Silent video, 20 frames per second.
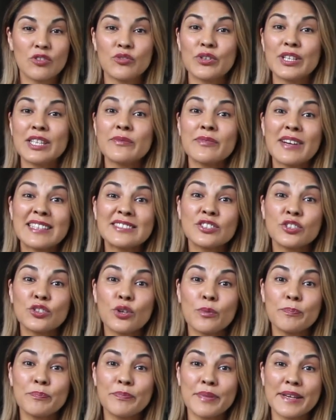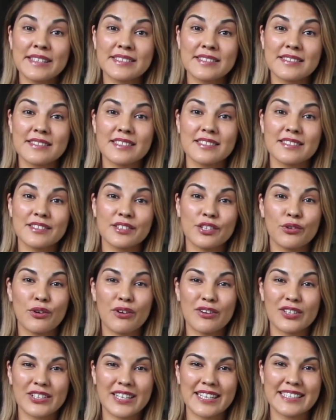reinvent your business, your
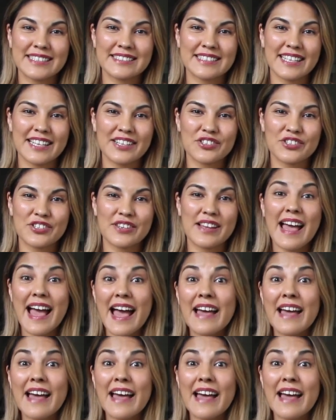organization,